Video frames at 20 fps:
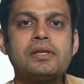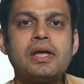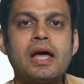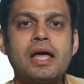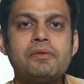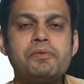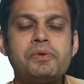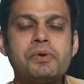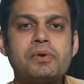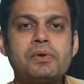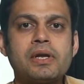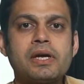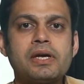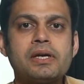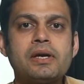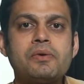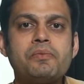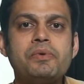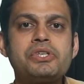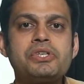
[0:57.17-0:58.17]
alveoli,
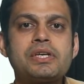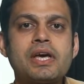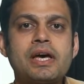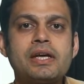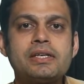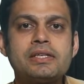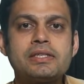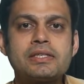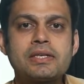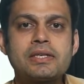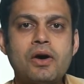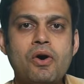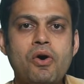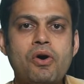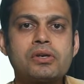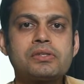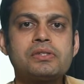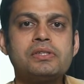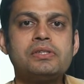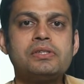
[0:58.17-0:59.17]
which carries
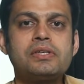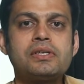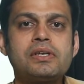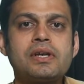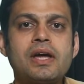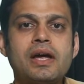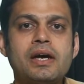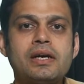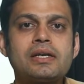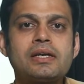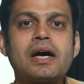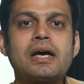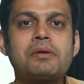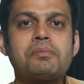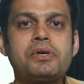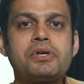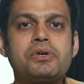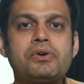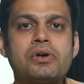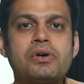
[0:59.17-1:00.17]
oxygen and
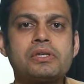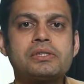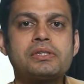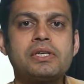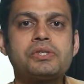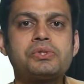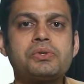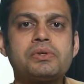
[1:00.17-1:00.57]
carbon dioxide,